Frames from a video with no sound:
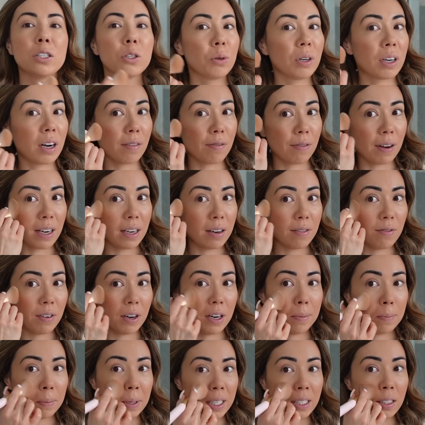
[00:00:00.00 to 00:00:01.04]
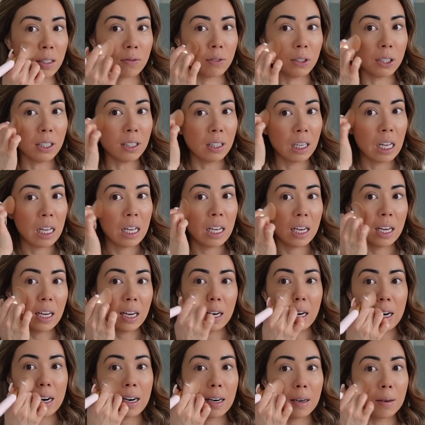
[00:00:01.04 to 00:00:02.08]
to it. I find it very peaceful.
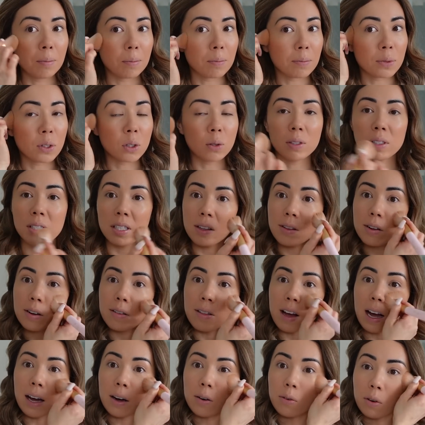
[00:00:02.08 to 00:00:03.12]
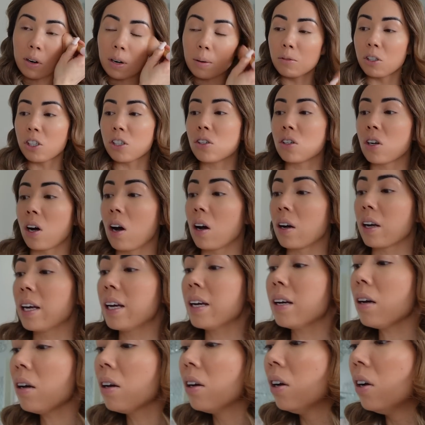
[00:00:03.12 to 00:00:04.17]
So it's either that or I'm just
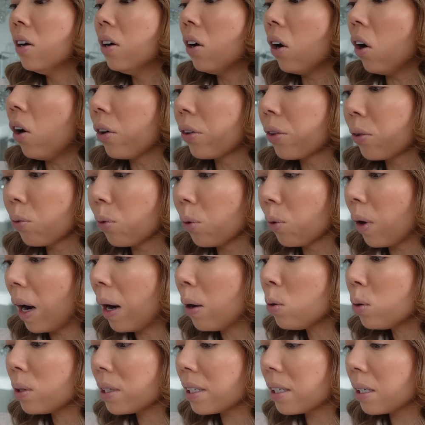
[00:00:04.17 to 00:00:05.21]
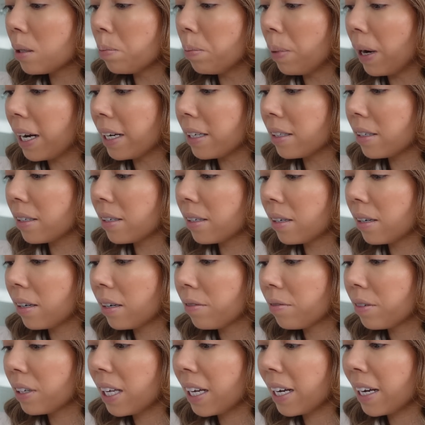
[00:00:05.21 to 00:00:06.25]
talking all throughout, but
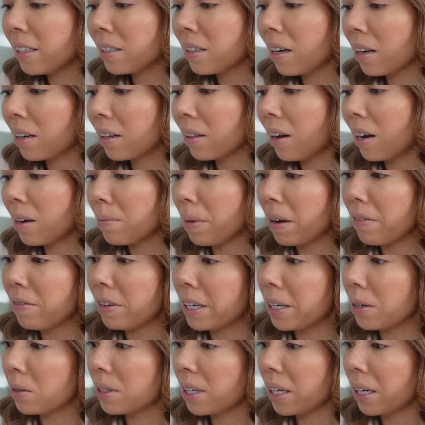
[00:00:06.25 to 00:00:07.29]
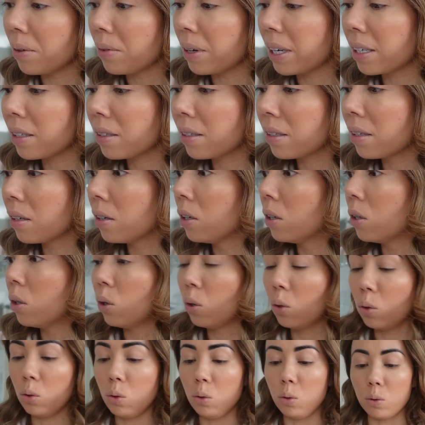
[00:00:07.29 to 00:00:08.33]
I feel like I talk a lot in my videos anyways.
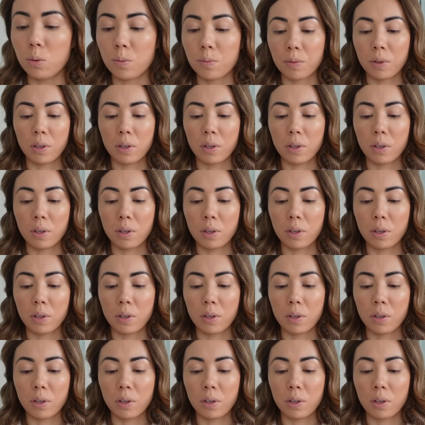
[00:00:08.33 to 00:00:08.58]
Ooh.